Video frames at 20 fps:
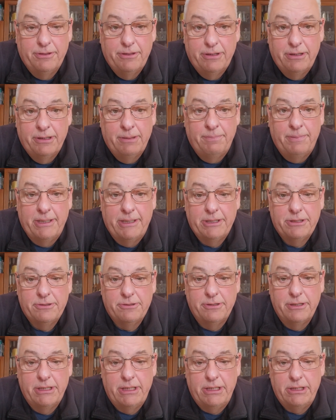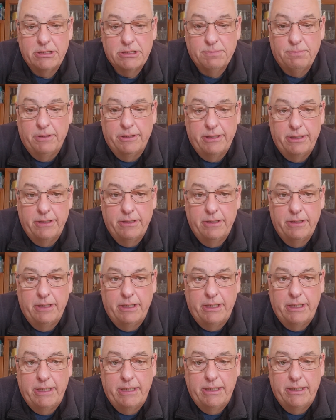the battery split
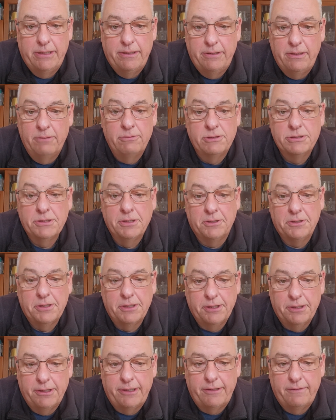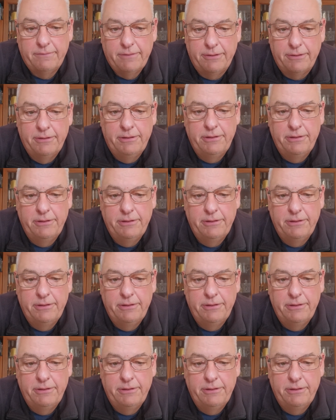and there was nothing left.